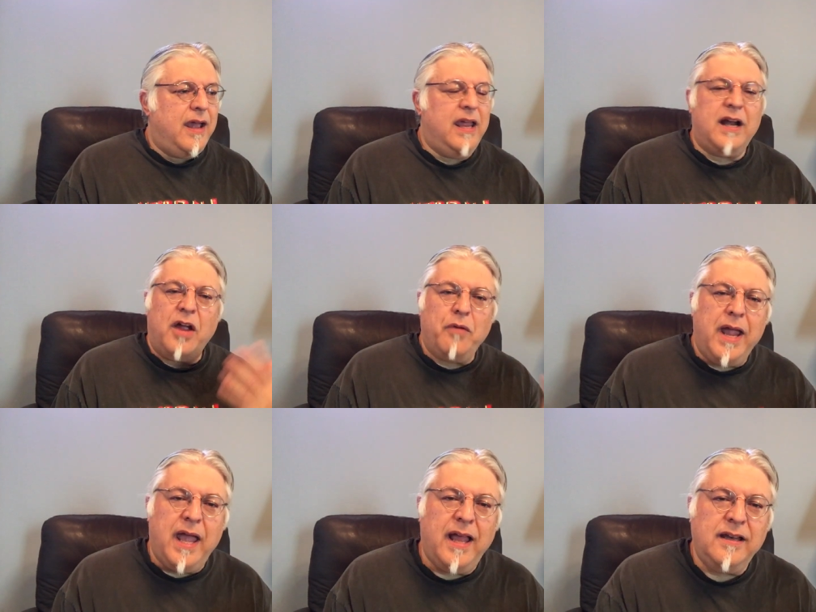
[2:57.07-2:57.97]
In
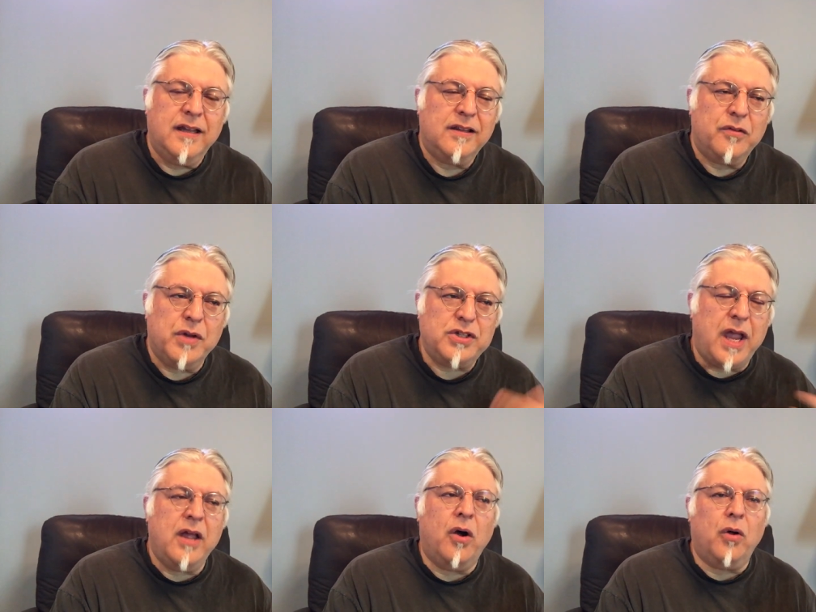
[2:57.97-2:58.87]
Iran, the rich
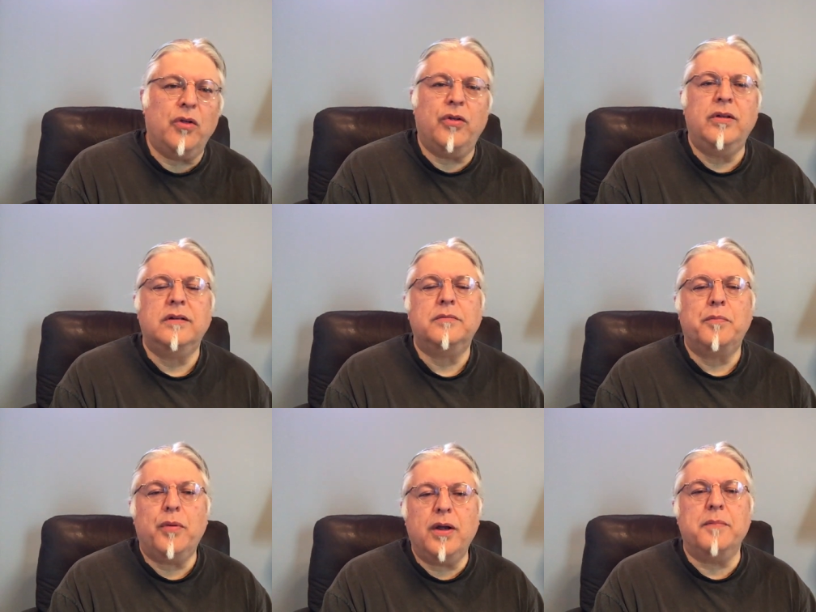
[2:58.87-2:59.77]
a-hole
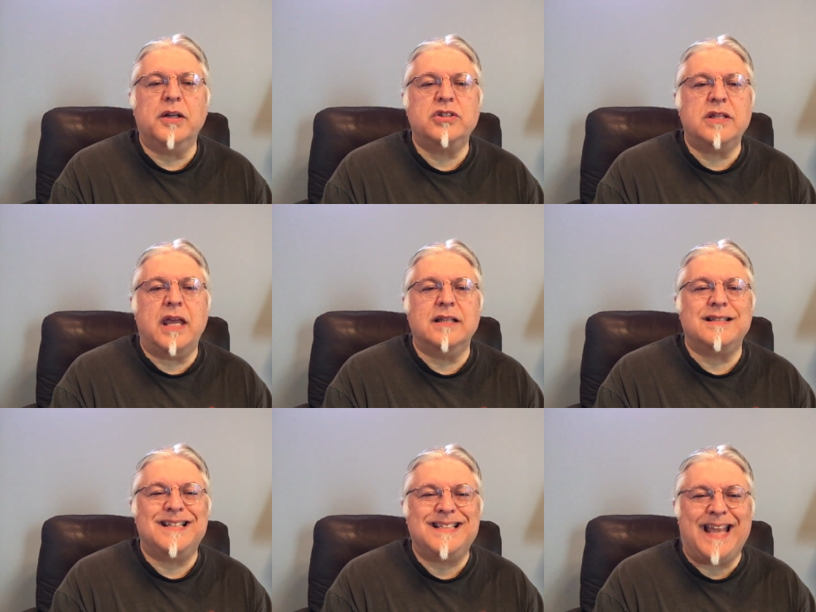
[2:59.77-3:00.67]
pretty much stays
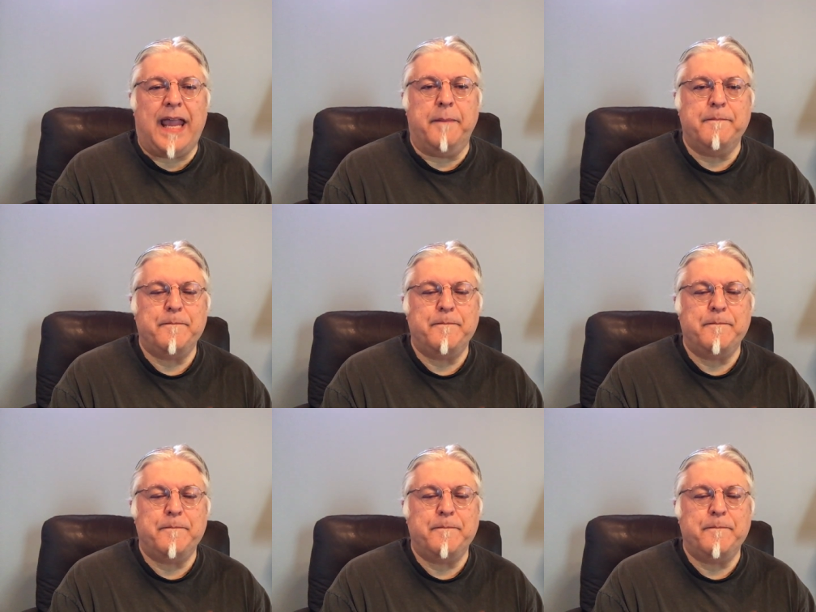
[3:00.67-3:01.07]
the same,